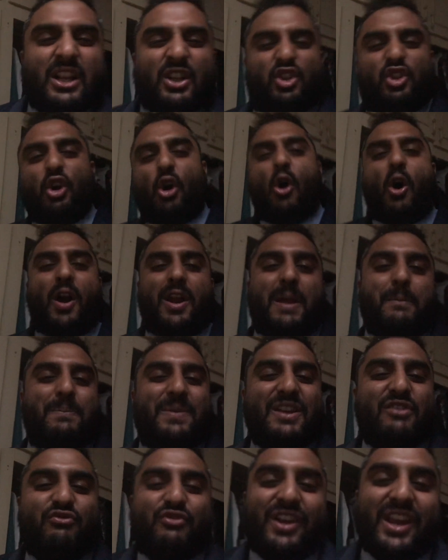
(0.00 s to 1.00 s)
die and
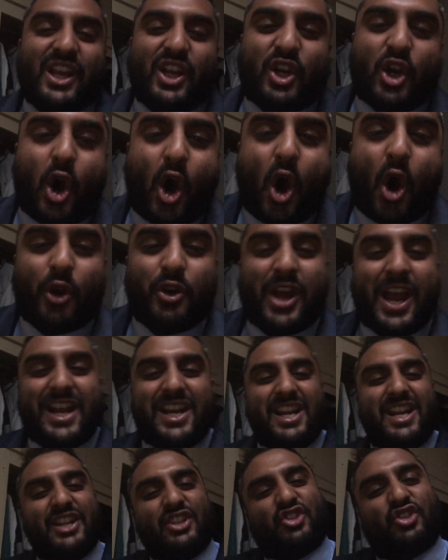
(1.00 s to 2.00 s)
be
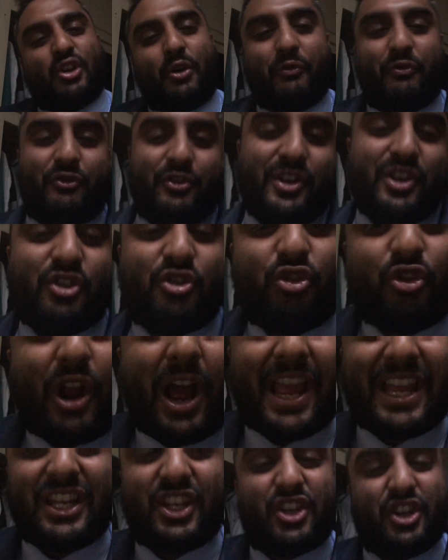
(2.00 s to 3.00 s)
reincarnated as something
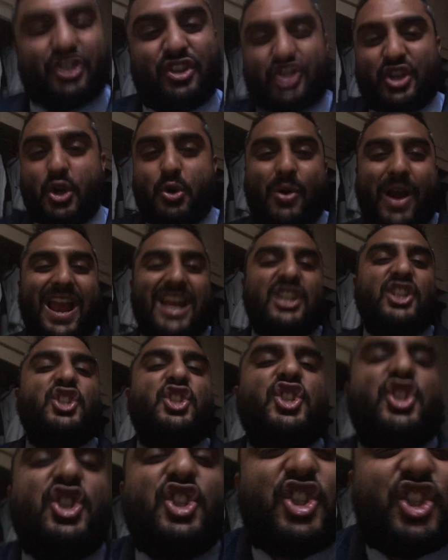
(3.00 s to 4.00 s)
great, because you ain't
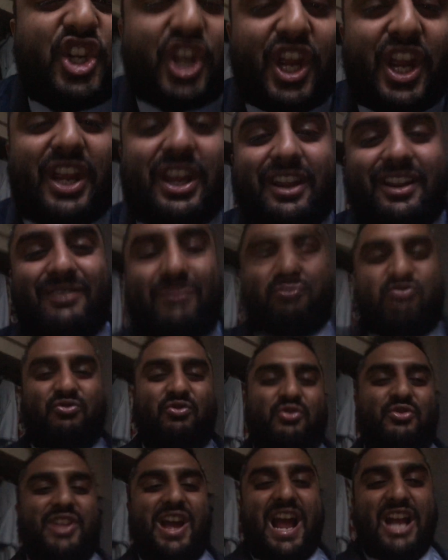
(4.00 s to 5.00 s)
shit.
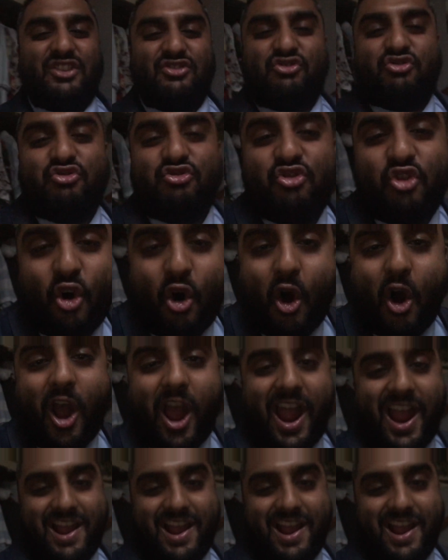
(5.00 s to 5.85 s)
That's right.